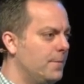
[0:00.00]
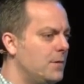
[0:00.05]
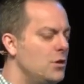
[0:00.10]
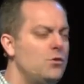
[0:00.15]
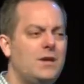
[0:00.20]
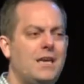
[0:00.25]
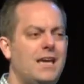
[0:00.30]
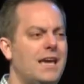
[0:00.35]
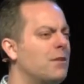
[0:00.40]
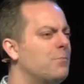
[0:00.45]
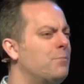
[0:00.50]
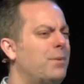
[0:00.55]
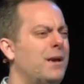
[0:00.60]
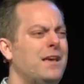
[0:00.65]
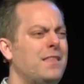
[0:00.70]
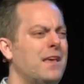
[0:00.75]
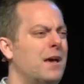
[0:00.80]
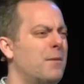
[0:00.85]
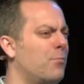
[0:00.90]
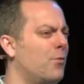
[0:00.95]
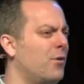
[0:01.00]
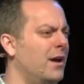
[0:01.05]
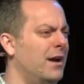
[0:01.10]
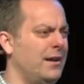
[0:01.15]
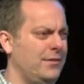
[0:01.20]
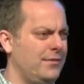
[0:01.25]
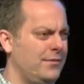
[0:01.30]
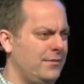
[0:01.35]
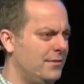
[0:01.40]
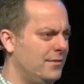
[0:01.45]
You can't pay that
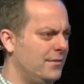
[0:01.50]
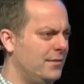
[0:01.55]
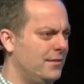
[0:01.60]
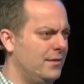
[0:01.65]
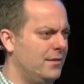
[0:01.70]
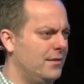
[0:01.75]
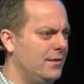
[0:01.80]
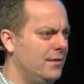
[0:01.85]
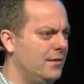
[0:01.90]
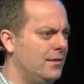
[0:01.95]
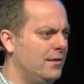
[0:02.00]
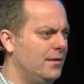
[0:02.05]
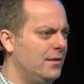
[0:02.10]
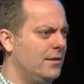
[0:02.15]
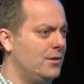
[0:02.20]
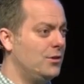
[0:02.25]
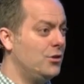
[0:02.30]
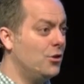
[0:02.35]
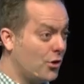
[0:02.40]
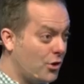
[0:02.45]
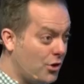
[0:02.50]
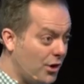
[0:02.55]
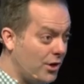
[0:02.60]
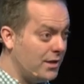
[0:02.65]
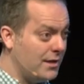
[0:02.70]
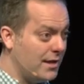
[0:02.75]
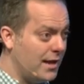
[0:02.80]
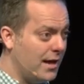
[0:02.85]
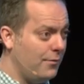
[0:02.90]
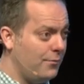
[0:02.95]
price. You're
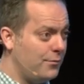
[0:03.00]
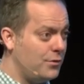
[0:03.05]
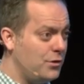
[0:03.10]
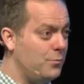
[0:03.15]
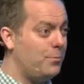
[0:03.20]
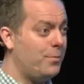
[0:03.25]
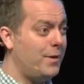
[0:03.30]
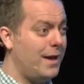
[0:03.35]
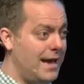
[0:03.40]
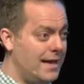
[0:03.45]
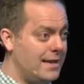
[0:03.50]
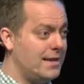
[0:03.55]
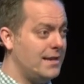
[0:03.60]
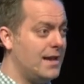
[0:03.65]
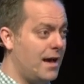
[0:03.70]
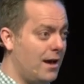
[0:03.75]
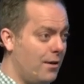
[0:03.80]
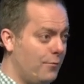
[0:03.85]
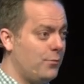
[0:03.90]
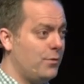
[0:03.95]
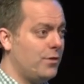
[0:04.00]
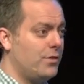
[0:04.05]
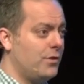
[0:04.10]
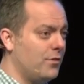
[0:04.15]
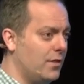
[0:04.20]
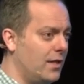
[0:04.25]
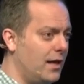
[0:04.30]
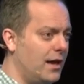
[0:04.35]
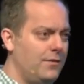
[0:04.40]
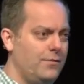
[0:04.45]
good enough. You paid enough with
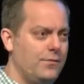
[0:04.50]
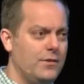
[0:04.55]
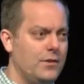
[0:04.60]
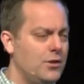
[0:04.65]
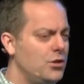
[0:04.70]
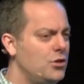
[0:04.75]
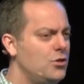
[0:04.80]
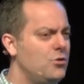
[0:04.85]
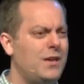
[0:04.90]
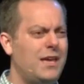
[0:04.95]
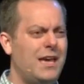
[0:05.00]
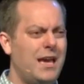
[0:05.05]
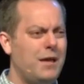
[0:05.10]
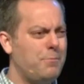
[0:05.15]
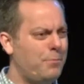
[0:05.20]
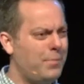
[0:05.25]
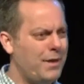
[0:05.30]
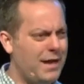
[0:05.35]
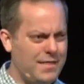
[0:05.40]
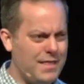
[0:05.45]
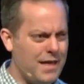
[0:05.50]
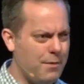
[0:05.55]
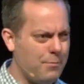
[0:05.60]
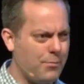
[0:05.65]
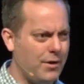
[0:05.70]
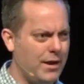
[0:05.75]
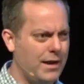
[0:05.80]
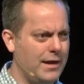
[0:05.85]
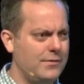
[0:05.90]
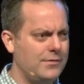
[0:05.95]
your life. You can't pay
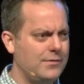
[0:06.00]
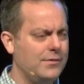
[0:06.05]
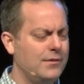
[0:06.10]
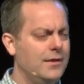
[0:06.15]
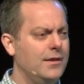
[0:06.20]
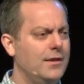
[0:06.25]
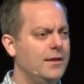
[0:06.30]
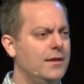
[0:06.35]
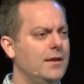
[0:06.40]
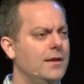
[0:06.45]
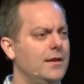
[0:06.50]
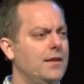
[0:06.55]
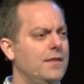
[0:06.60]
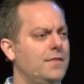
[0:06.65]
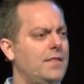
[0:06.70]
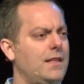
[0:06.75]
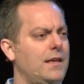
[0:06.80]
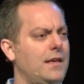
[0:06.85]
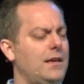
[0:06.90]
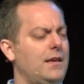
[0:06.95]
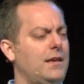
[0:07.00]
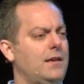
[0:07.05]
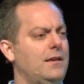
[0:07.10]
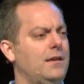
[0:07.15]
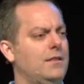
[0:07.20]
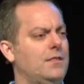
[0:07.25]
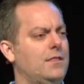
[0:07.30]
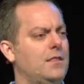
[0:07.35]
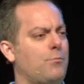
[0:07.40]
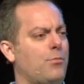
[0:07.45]
that price.
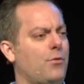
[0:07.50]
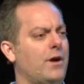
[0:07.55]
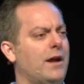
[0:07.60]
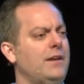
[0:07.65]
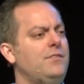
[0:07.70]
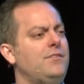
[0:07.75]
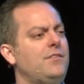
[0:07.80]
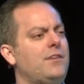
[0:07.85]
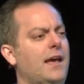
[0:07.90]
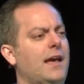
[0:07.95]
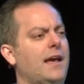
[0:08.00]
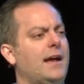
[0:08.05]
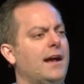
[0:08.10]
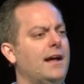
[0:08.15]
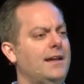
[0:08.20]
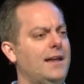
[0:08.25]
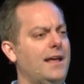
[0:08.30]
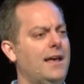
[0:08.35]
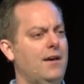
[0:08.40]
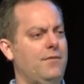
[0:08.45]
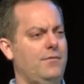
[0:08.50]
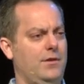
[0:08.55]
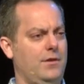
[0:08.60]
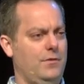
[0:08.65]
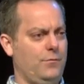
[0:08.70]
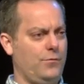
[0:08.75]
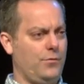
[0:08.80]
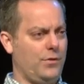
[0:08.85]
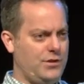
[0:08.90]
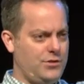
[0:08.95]
The price tag on
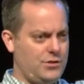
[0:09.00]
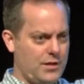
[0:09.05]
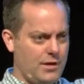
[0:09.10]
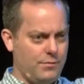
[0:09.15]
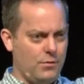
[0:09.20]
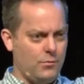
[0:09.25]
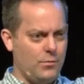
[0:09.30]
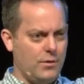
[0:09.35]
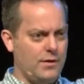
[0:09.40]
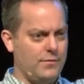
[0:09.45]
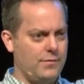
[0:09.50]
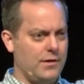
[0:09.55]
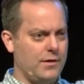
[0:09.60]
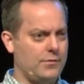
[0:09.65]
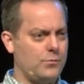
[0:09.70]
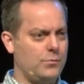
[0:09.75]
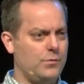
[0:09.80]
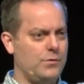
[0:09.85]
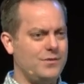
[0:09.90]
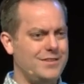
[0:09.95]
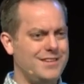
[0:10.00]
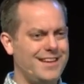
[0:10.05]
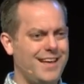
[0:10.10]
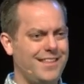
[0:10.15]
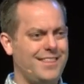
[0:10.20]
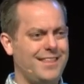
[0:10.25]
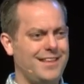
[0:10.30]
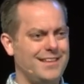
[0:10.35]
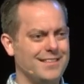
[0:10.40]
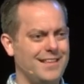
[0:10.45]
heaven for each and every one of us was
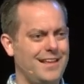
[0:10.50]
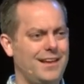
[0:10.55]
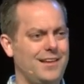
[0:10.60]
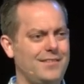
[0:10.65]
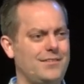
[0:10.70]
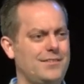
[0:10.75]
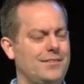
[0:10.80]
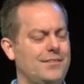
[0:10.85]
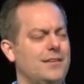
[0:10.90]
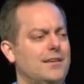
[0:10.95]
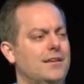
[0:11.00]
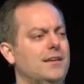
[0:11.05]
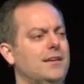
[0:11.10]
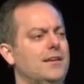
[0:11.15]
nothing less